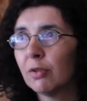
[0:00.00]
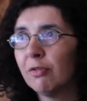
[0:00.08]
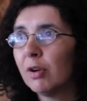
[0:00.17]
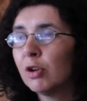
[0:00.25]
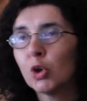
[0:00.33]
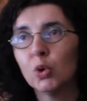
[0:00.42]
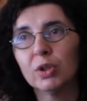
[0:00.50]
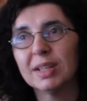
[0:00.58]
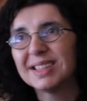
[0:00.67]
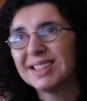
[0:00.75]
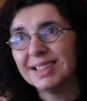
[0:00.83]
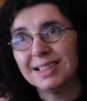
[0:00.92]
a, very good
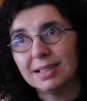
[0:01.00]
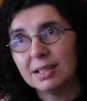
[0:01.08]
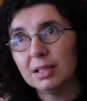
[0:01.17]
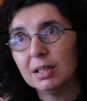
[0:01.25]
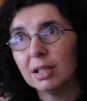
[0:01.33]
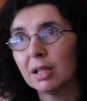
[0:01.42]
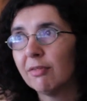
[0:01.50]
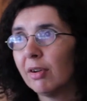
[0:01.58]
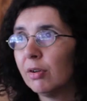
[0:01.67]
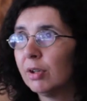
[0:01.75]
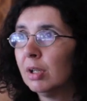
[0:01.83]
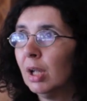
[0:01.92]
acidity and a
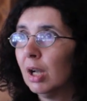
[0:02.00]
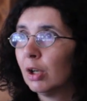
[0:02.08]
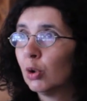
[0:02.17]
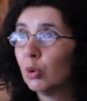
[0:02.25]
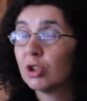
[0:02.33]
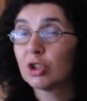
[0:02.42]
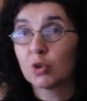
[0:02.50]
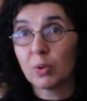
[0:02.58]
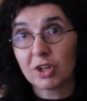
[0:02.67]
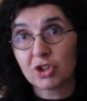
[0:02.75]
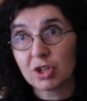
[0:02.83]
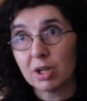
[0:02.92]
very good
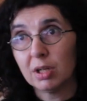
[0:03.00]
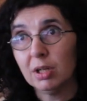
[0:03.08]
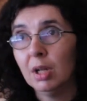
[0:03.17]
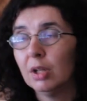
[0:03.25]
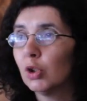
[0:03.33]
structure.